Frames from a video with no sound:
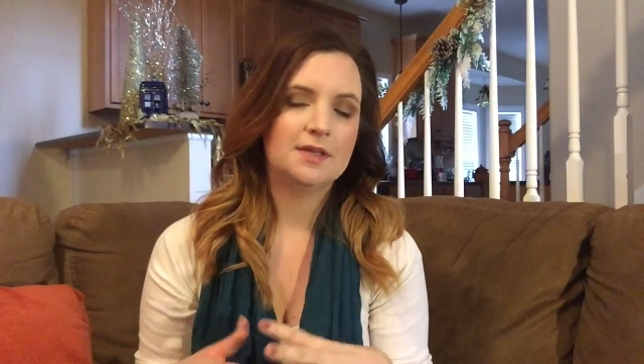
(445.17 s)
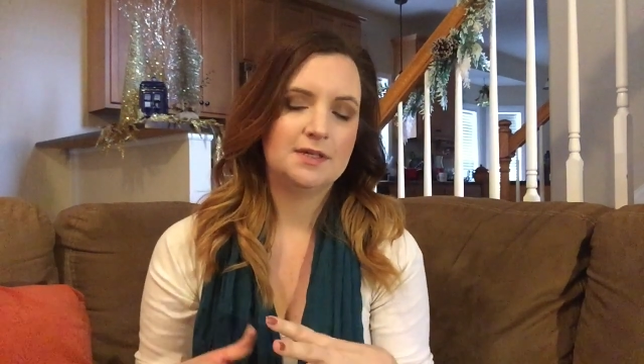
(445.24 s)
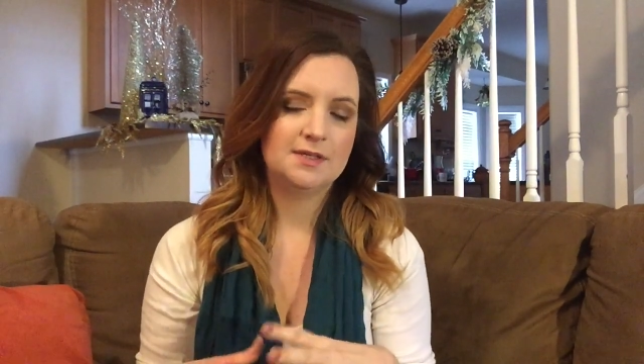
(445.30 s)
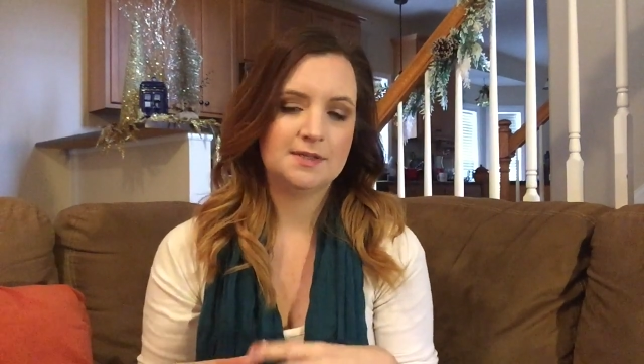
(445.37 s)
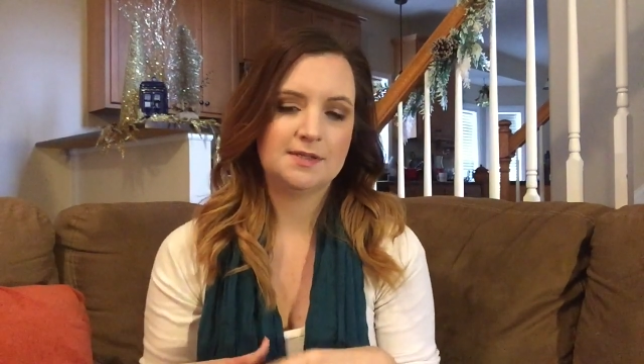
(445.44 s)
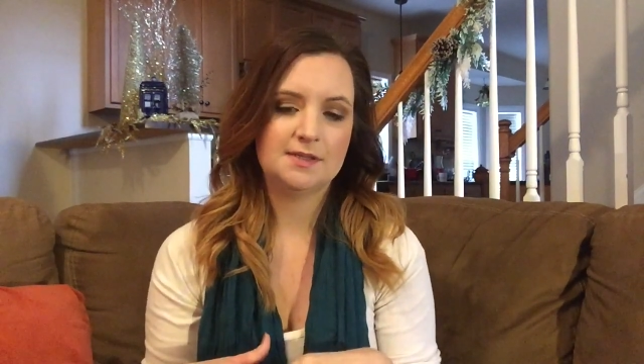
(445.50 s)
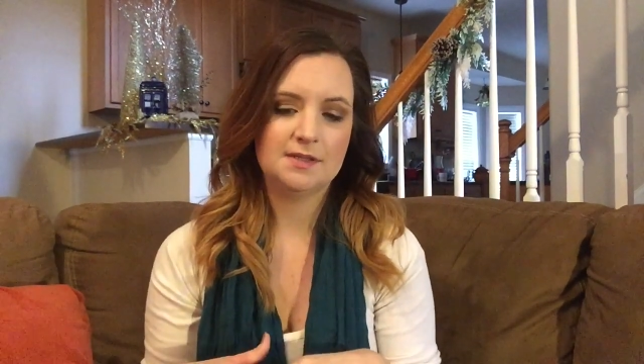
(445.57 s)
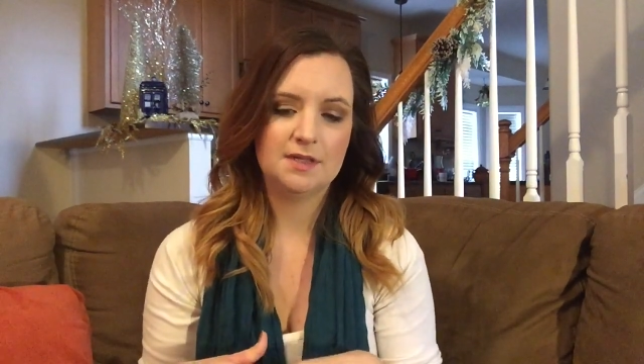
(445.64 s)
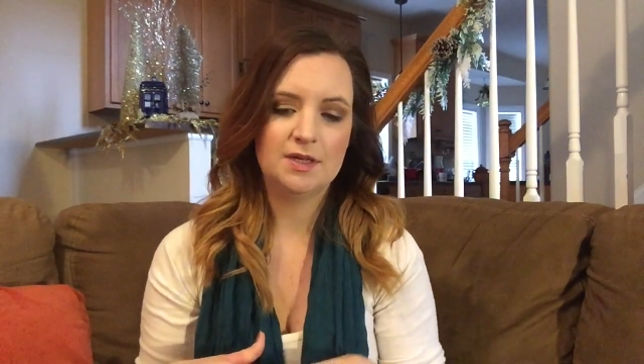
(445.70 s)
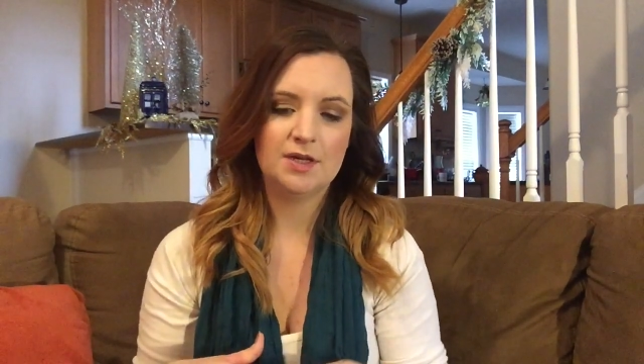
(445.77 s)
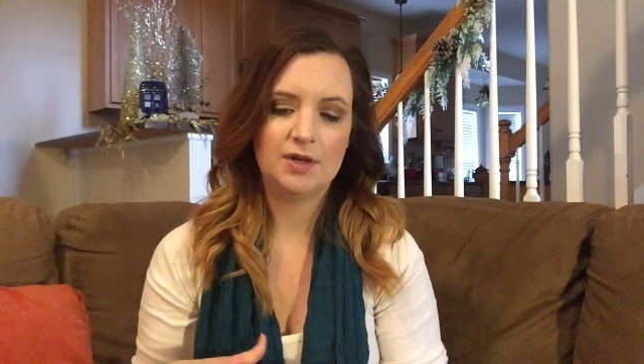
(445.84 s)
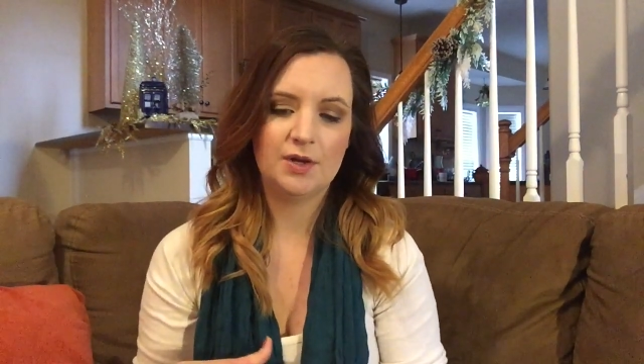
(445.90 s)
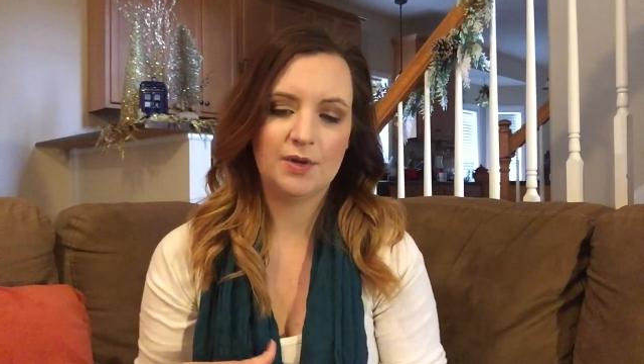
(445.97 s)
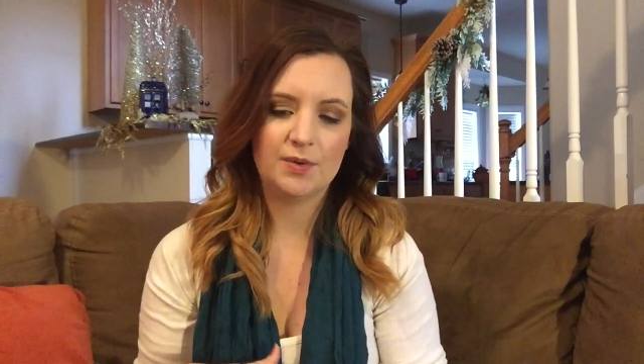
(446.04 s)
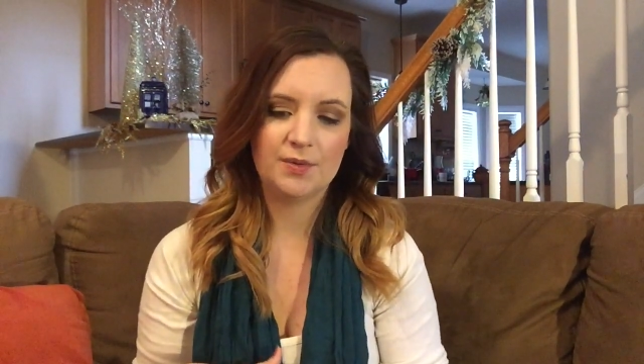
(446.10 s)
is,
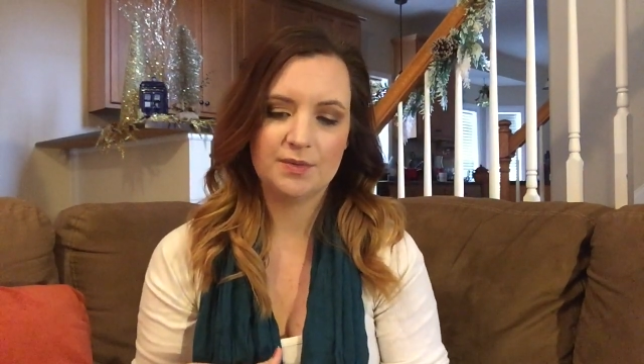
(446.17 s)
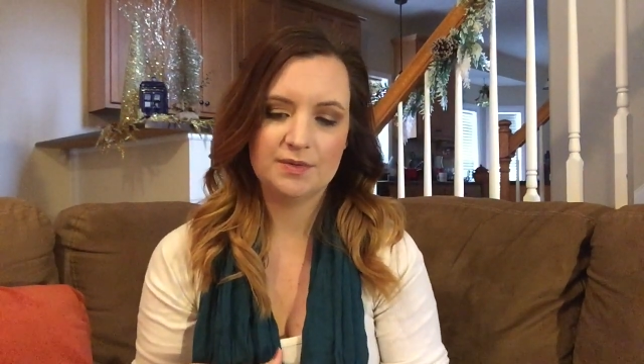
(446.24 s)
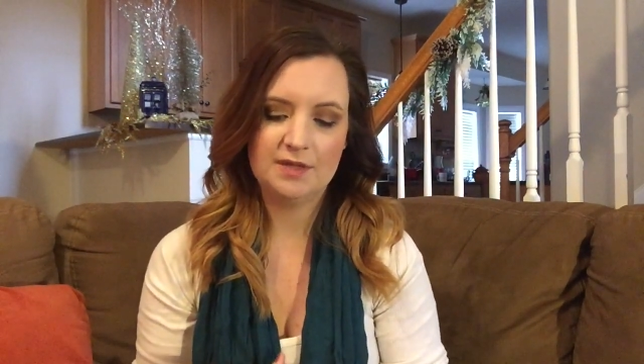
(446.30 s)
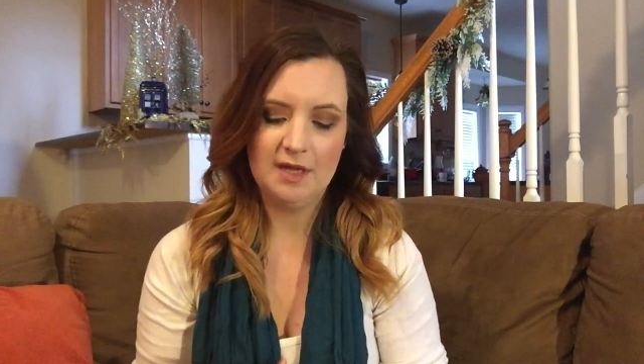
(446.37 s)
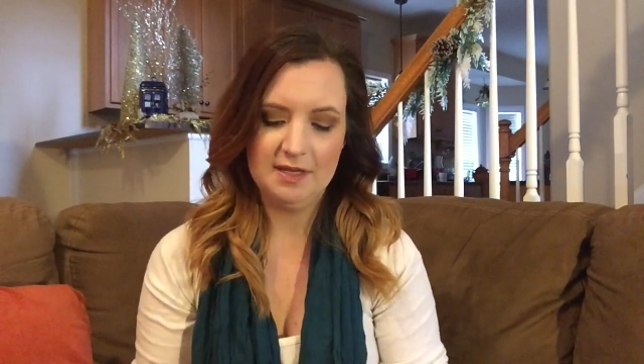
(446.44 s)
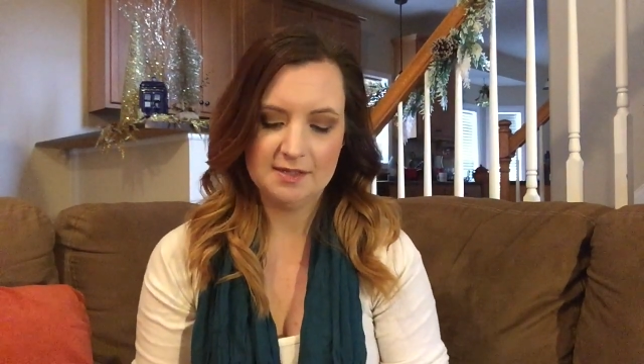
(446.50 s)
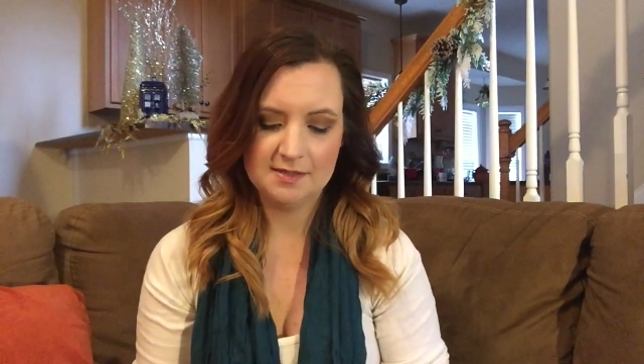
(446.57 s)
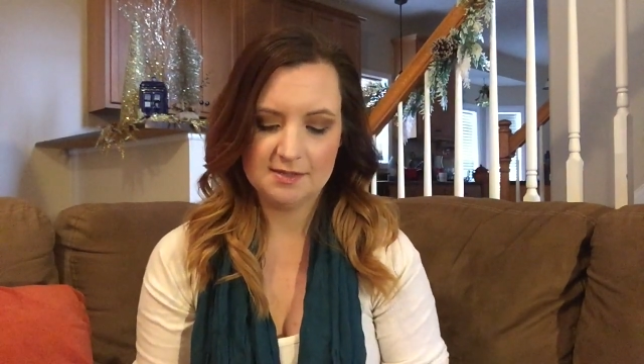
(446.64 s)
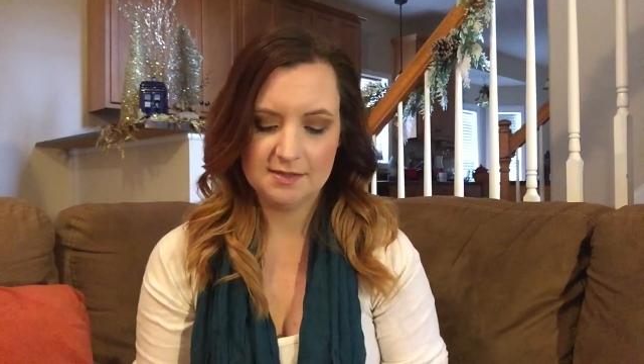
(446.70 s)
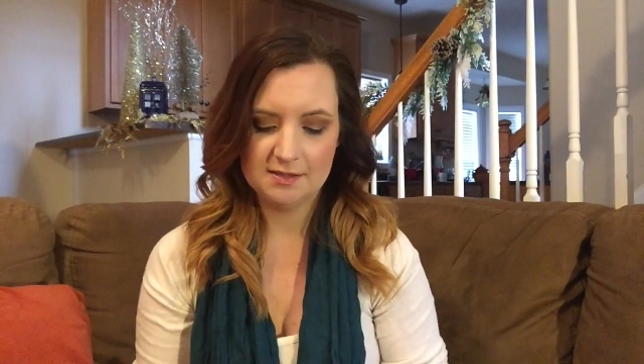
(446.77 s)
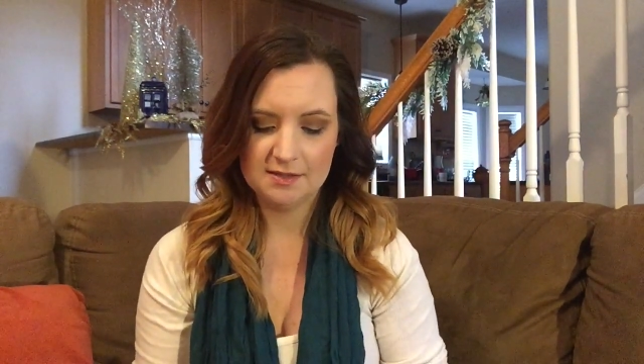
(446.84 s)
you know, that